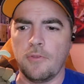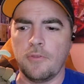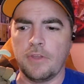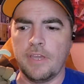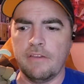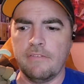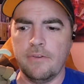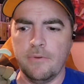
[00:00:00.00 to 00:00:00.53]
to
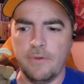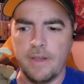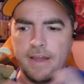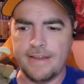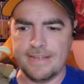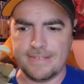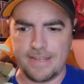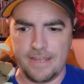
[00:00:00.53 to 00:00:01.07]
give you
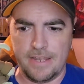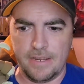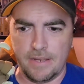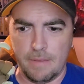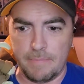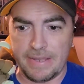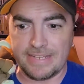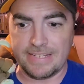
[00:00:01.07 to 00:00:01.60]
guys
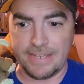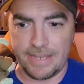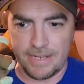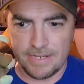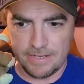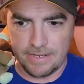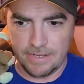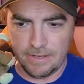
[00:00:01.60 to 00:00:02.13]
a basic
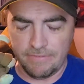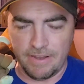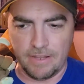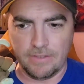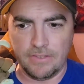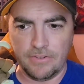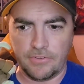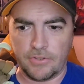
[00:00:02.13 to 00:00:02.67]
idea of how
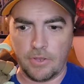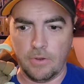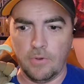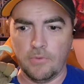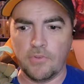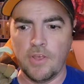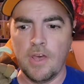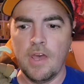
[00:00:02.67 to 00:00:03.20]
this goes,